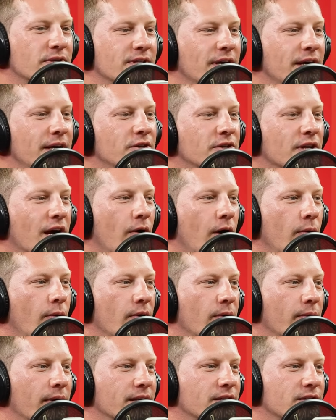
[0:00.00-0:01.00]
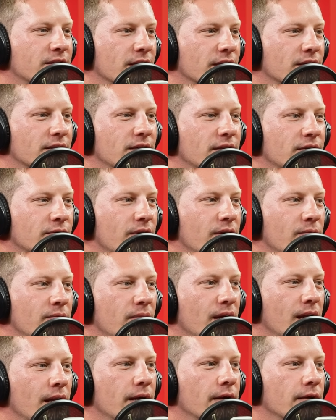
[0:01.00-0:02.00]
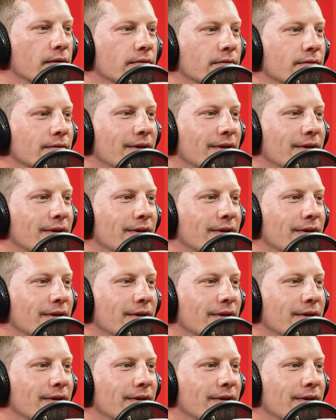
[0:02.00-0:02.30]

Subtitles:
a stage now, aren't we, where 63 million...